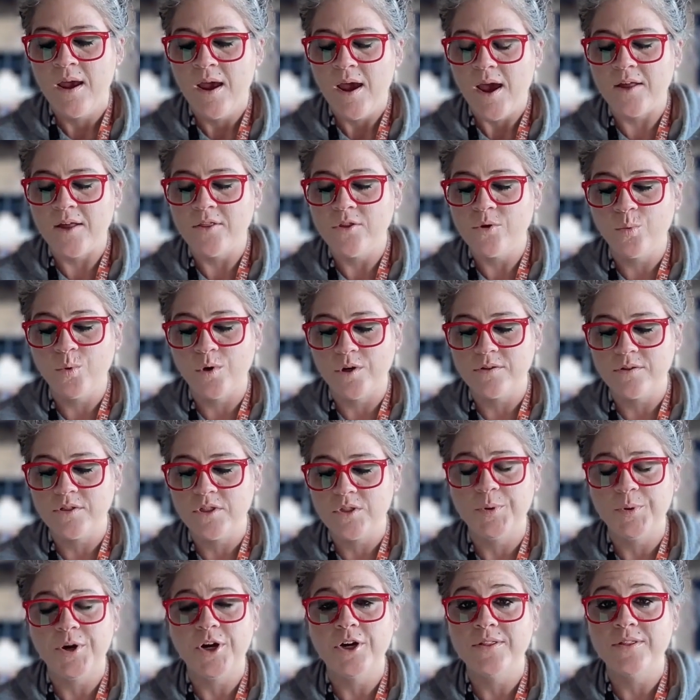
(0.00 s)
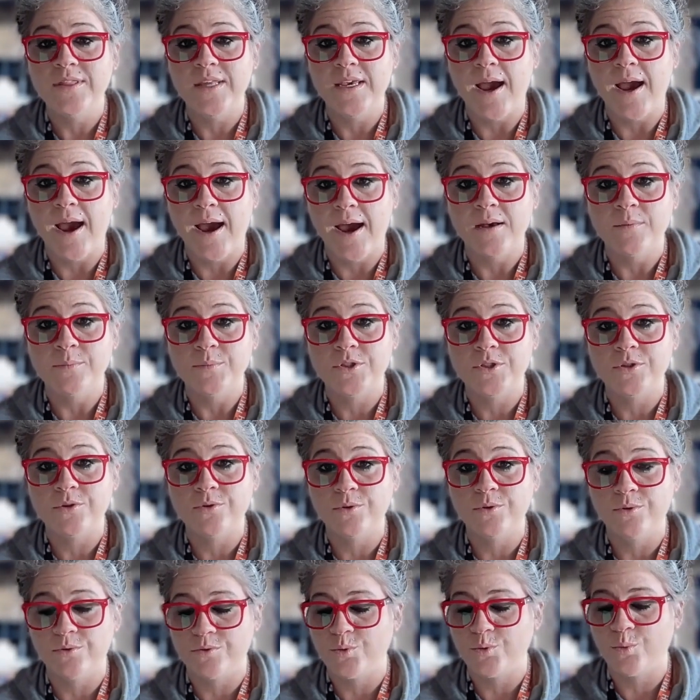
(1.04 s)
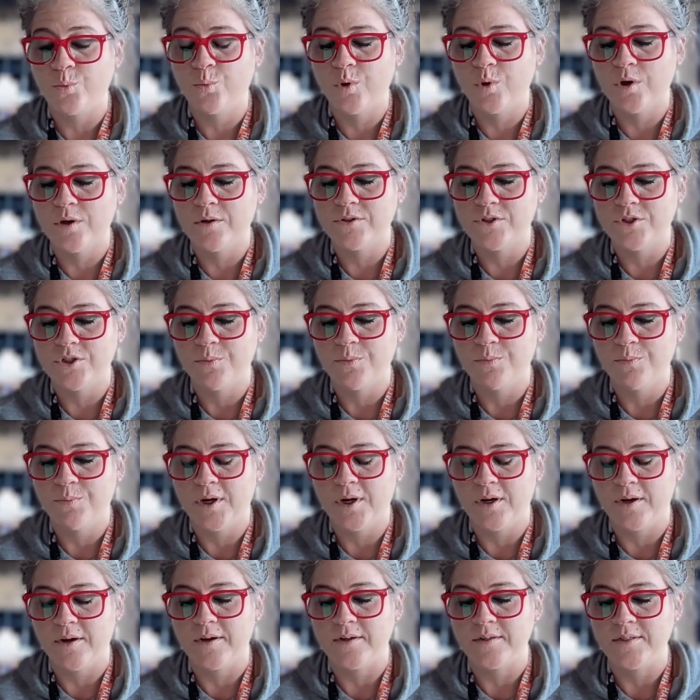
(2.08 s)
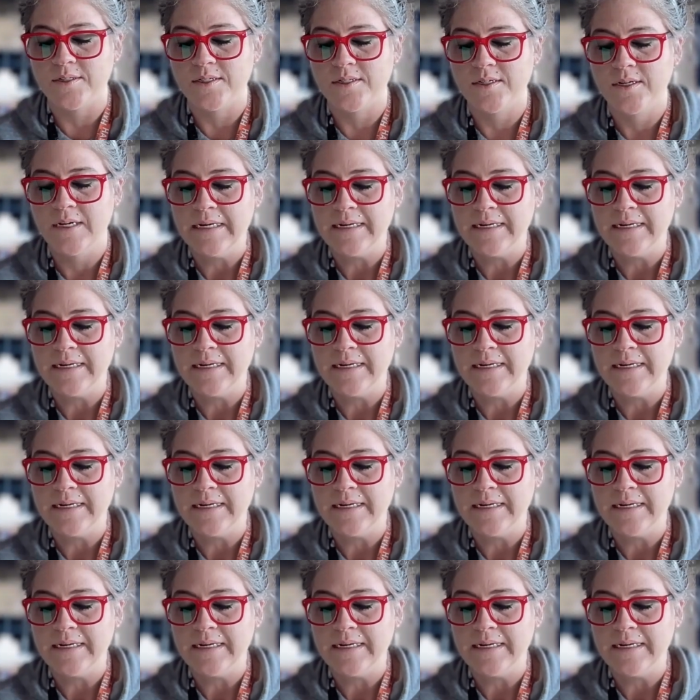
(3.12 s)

and the worst part, the absolute worst part,